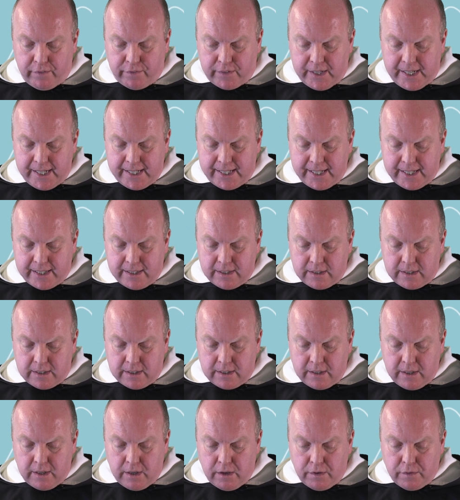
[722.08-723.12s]
if they
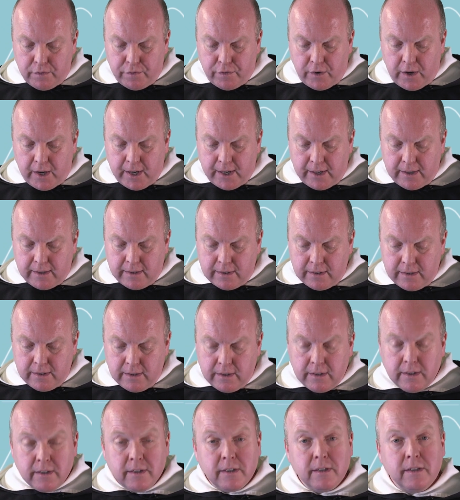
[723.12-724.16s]
didn't find
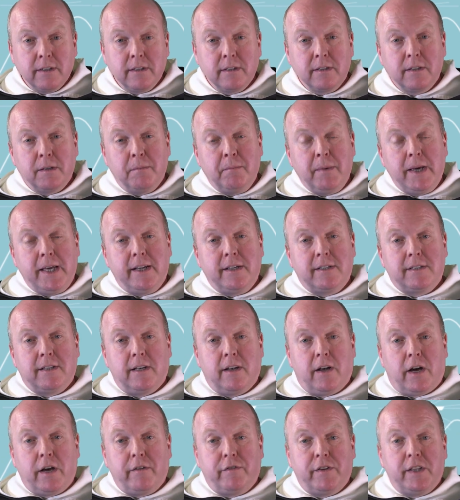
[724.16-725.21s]
the meaning to
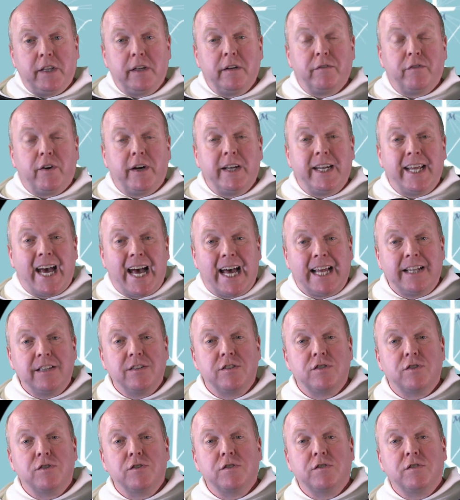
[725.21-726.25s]
life, if they didn't find the
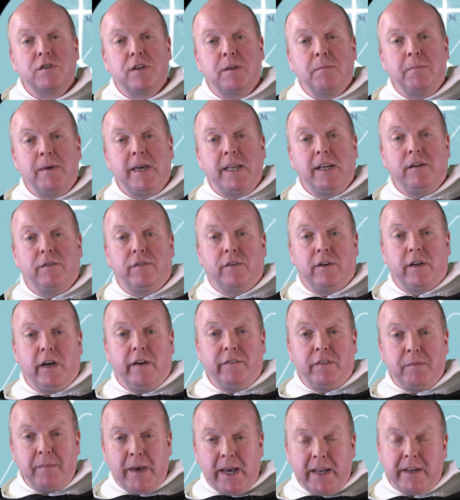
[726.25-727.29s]
answers to the meaning for
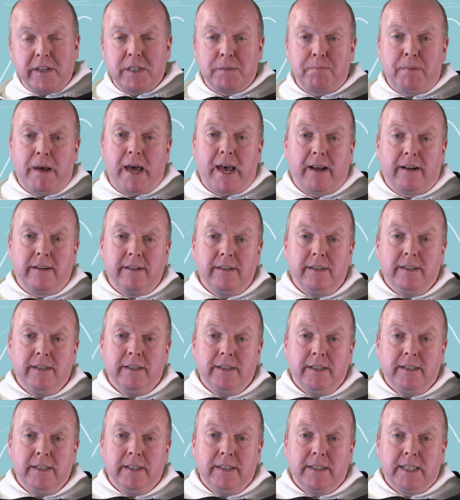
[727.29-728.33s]
life, they made this pact
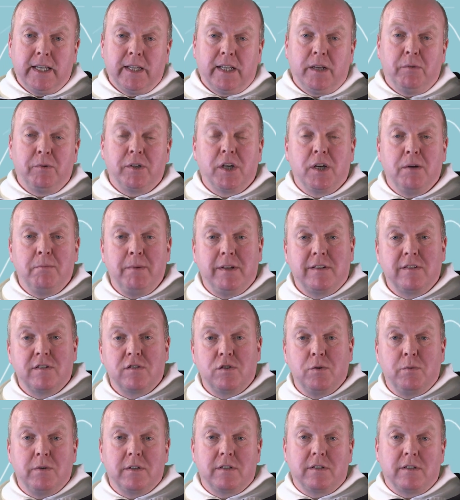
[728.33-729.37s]
that they would commit
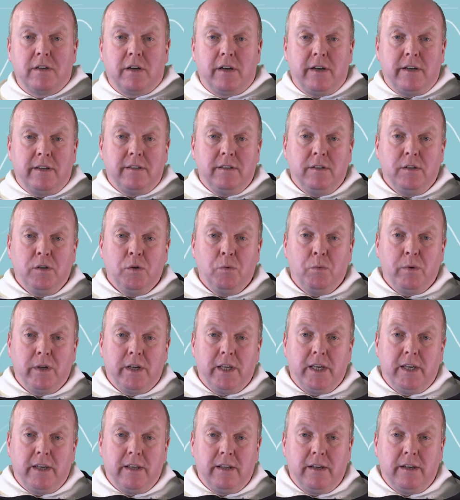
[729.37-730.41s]
suicide
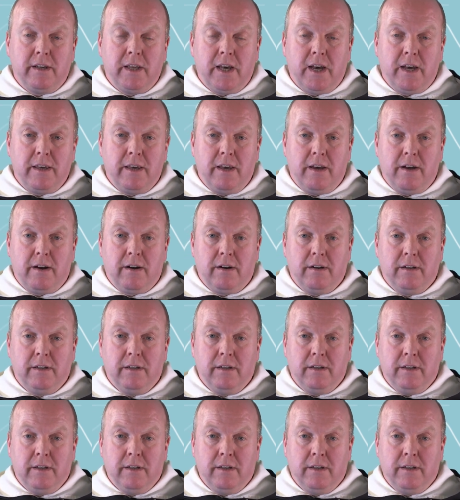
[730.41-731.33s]
within a year.